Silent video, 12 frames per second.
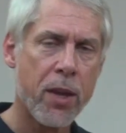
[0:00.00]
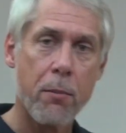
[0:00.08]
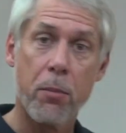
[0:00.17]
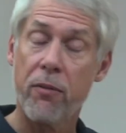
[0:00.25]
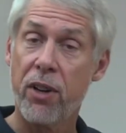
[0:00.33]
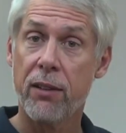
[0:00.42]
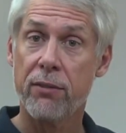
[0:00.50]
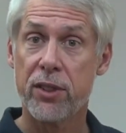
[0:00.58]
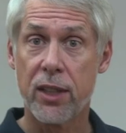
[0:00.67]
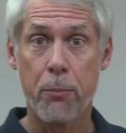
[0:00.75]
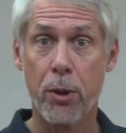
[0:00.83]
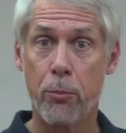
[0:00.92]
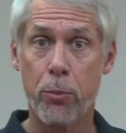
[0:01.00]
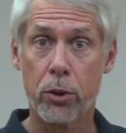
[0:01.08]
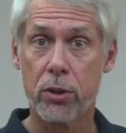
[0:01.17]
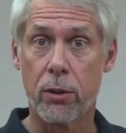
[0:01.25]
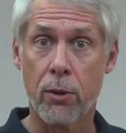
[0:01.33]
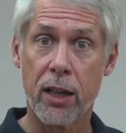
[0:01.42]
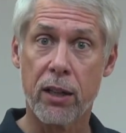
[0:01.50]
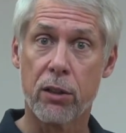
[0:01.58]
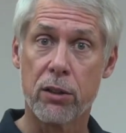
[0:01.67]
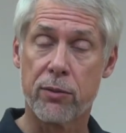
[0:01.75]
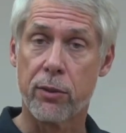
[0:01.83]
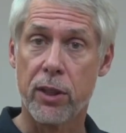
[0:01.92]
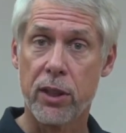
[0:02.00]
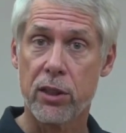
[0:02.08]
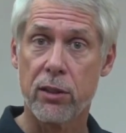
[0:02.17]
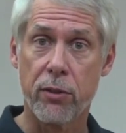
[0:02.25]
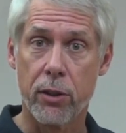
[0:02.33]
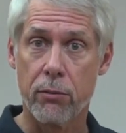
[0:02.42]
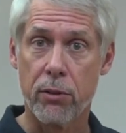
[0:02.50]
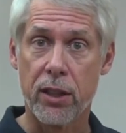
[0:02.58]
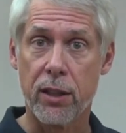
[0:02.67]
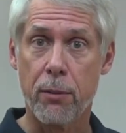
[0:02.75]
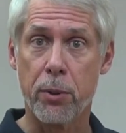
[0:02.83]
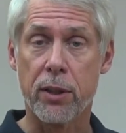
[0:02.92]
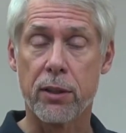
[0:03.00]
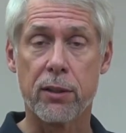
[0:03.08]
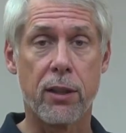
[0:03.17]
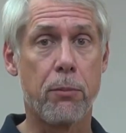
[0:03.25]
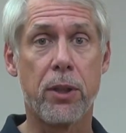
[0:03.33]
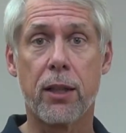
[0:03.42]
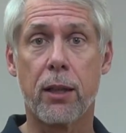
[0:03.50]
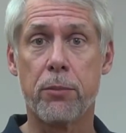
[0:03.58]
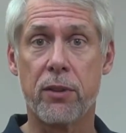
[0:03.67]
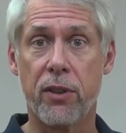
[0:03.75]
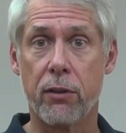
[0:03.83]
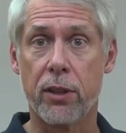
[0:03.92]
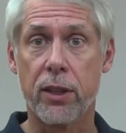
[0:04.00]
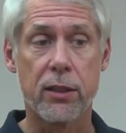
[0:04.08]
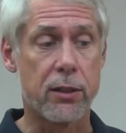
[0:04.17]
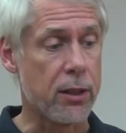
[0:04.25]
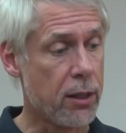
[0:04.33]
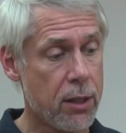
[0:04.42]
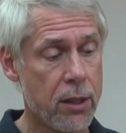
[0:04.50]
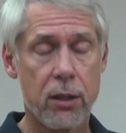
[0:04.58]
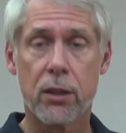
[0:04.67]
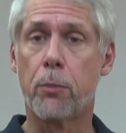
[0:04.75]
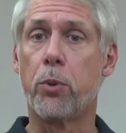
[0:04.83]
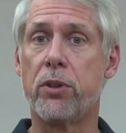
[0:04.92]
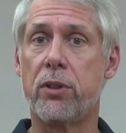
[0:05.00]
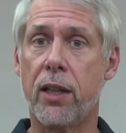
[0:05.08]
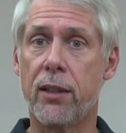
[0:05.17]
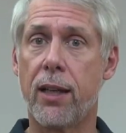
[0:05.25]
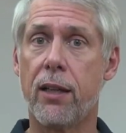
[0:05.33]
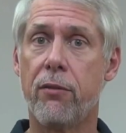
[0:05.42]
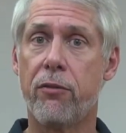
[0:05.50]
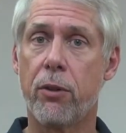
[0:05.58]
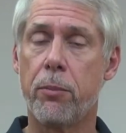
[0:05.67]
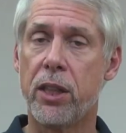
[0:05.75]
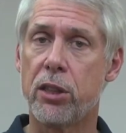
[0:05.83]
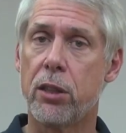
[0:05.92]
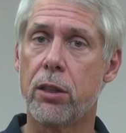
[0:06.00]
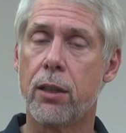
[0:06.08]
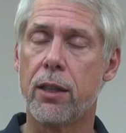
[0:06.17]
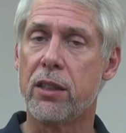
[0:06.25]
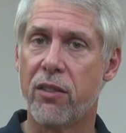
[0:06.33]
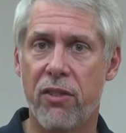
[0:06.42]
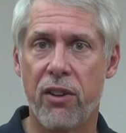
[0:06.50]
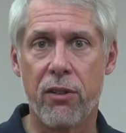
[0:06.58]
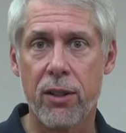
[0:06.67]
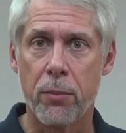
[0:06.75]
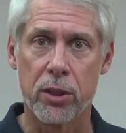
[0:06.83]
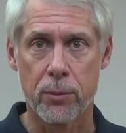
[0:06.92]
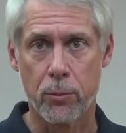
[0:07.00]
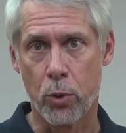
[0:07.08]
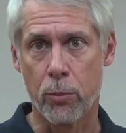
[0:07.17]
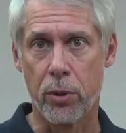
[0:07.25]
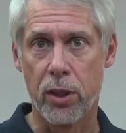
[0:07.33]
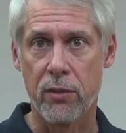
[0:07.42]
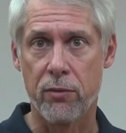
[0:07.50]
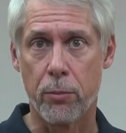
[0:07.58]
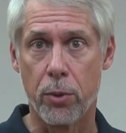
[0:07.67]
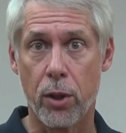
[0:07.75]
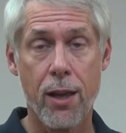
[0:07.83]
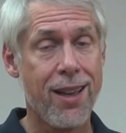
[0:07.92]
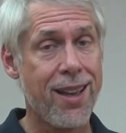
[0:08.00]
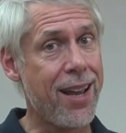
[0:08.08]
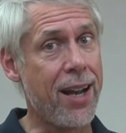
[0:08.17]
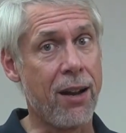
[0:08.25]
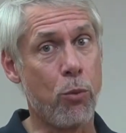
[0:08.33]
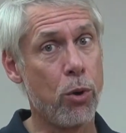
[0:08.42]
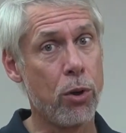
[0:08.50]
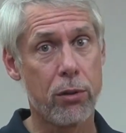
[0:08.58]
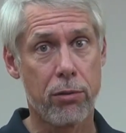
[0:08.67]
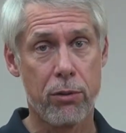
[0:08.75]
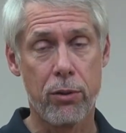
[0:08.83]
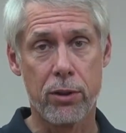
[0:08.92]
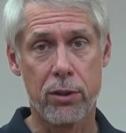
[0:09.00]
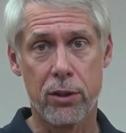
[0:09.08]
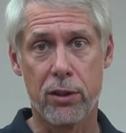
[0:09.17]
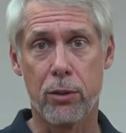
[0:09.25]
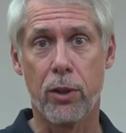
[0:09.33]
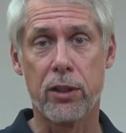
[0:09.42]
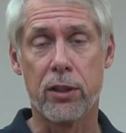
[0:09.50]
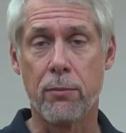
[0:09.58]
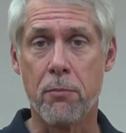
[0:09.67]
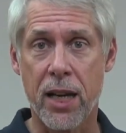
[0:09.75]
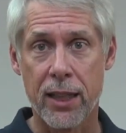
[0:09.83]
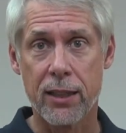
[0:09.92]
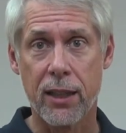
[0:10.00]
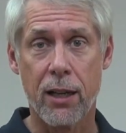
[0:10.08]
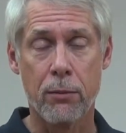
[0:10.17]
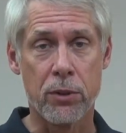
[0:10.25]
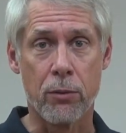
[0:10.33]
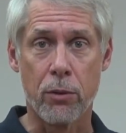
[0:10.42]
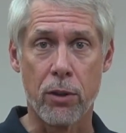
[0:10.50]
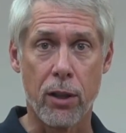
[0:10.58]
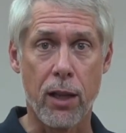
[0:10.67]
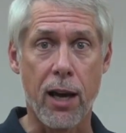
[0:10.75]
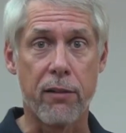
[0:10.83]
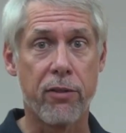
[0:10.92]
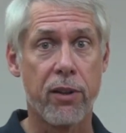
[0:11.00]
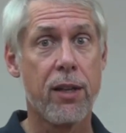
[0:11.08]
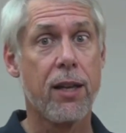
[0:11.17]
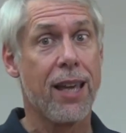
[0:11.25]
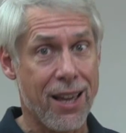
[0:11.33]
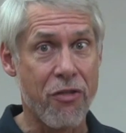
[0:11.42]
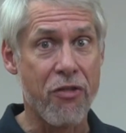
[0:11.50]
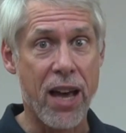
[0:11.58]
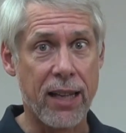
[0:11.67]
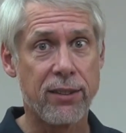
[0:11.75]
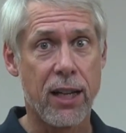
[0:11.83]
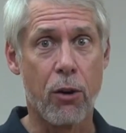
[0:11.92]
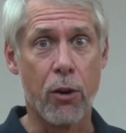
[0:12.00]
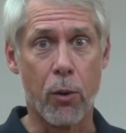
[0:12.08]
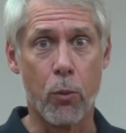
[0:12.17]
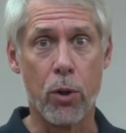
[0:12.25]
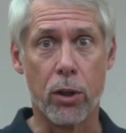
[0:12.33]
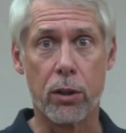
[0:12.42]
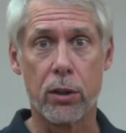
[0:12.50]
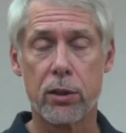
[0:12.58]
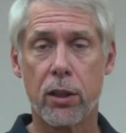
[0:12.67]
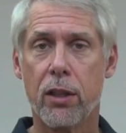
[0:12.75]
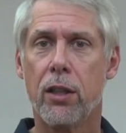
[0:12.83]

But if I have separate books and records for each of the three companies, then it becomes very easy to present that information, it's very much more believable. And I've worked through this situation many times in real life, and that's how it works.